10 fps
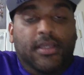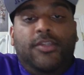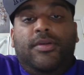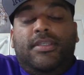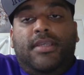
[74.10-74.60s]

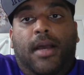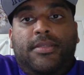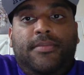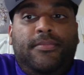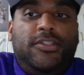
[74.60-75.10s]
Tristan
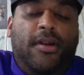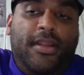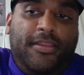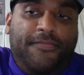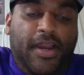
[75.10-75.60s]
Thompson started
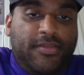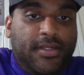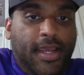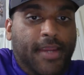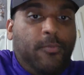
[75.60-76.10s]
at the 5
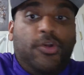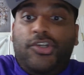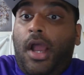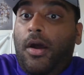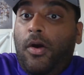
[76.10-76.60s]
tonight.
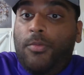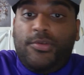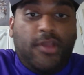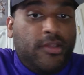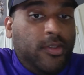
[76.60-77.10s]
Richaun Holmes
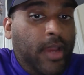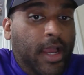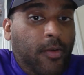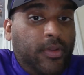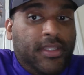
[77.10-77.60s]
was also
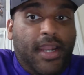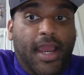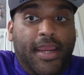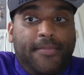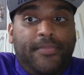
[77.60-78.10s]
out with an
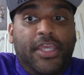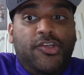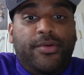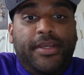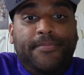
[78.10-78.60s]
eye
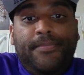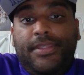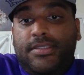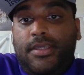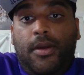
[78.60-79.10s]
injury,
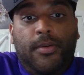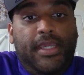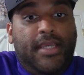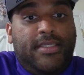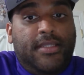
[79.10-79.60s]
so he
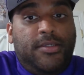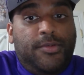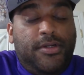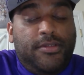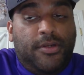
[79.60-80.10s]
has yet to
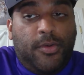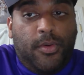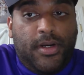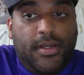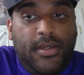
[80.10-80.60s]
return to the
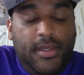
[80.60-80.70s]
court.